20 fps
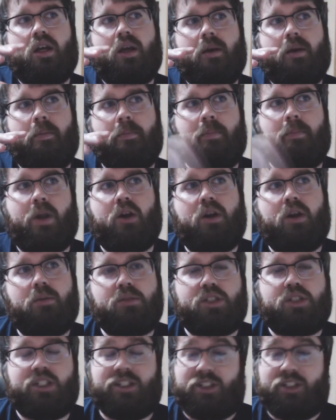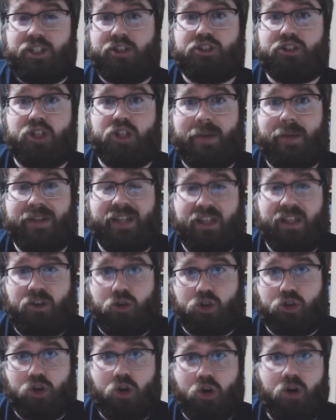Miriam's decision about that little
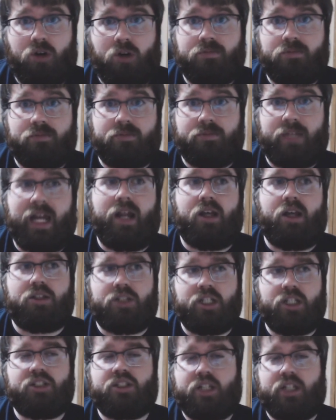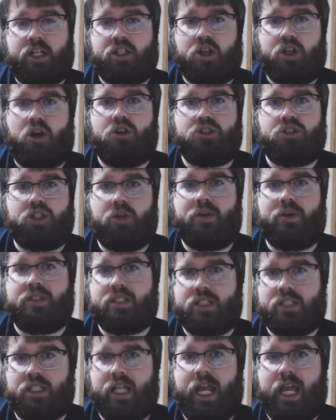girl that essentially is also
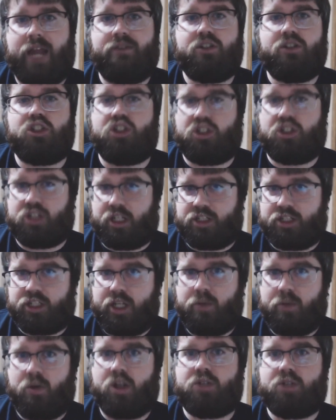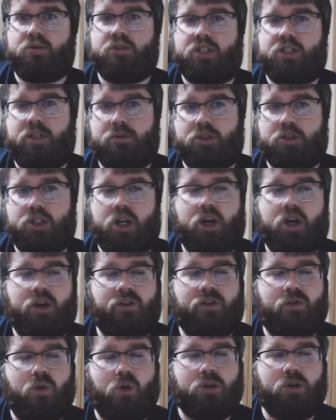enslaved, just like she was when she was younger,
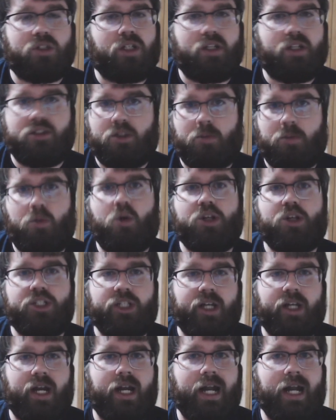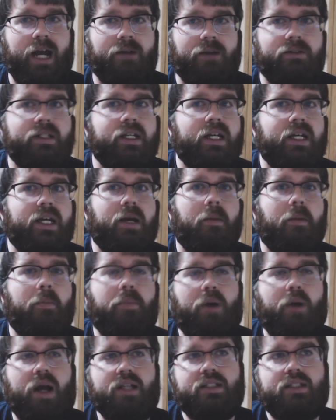of course, and at some point she got out.
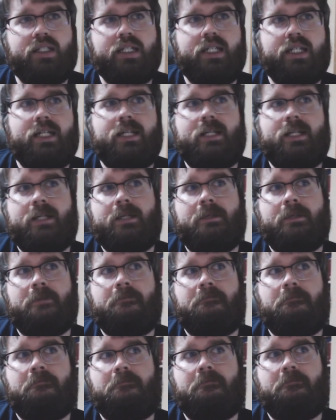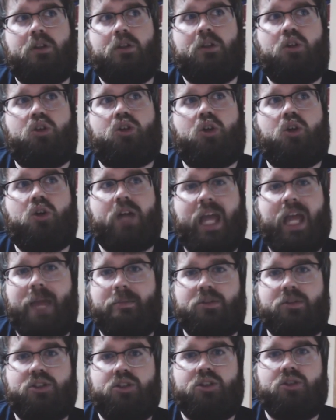But the little girl came
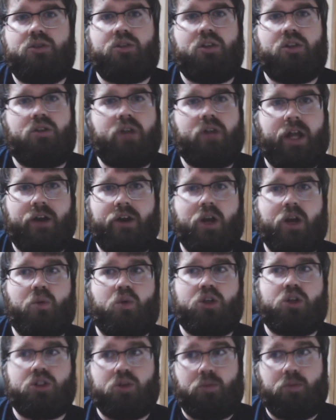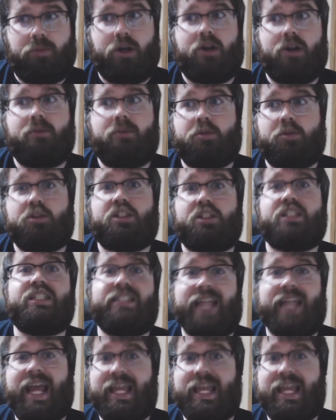into the little area where Miriam was supposed to stay